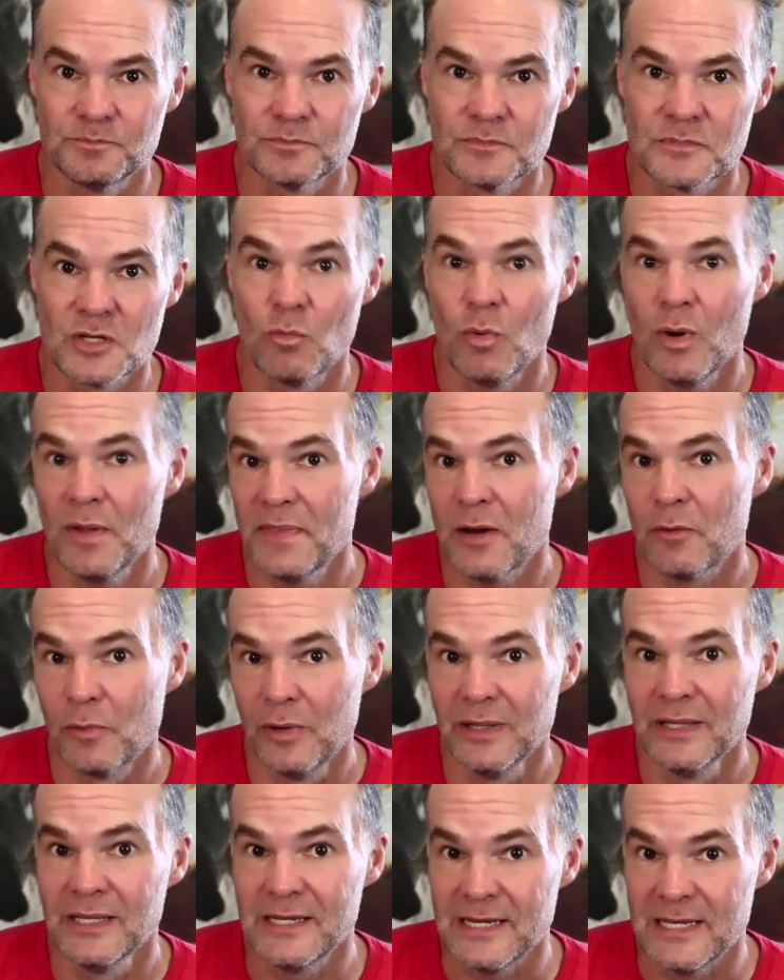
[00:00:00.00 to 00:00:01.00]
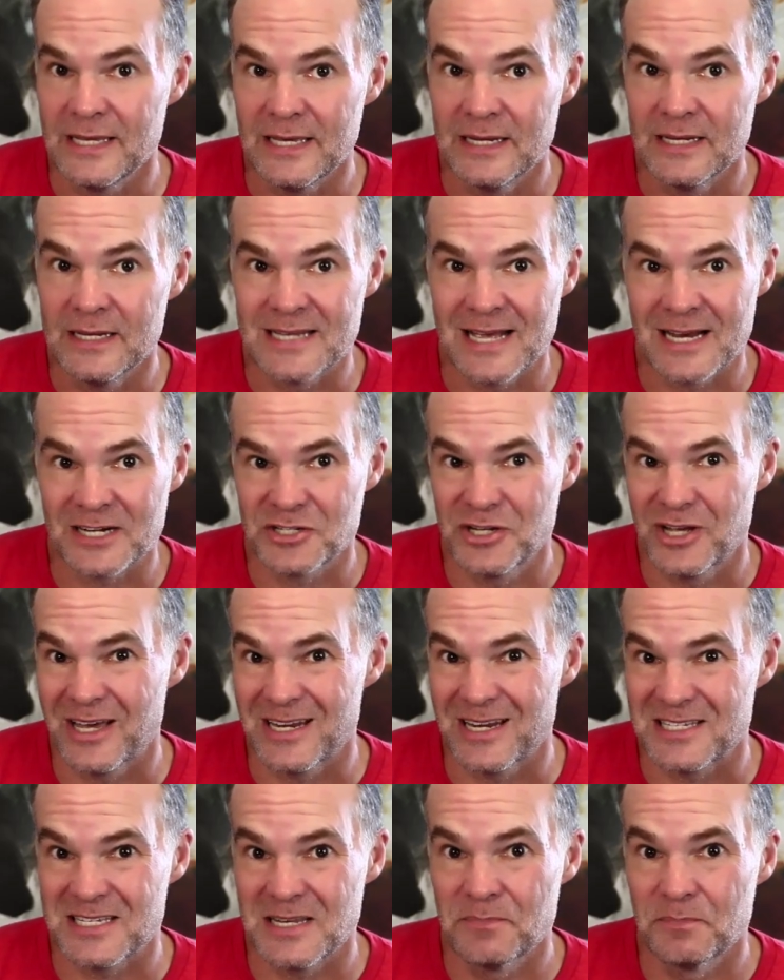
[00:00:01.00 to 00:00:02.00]
So, what they really need is actually
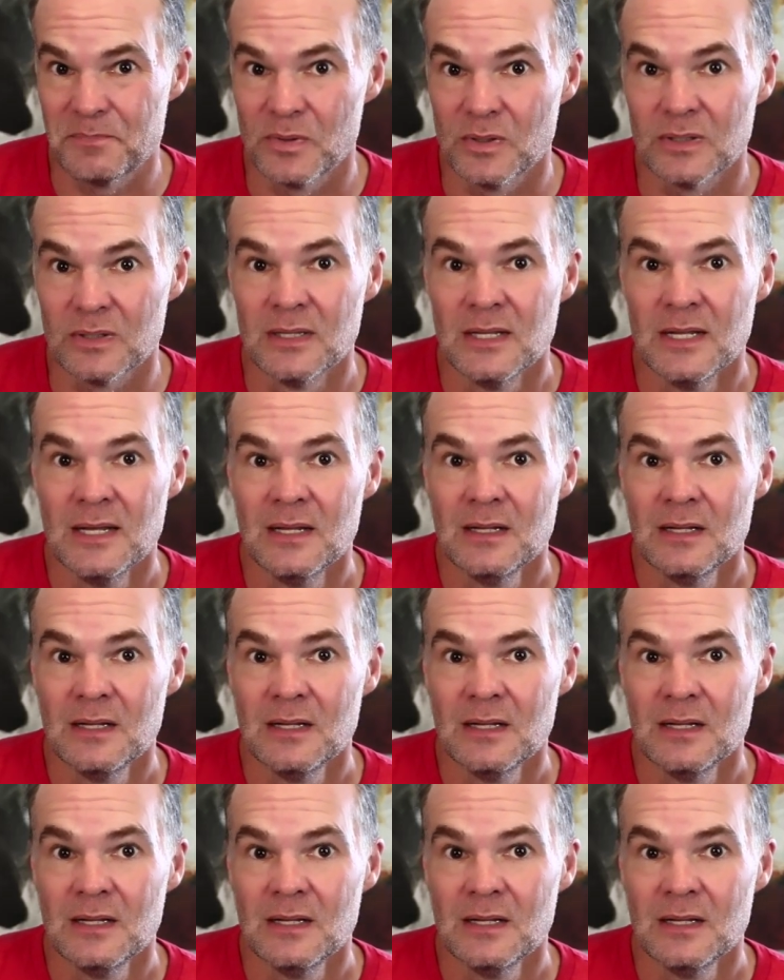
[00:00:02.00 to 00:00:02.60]
kind of simple.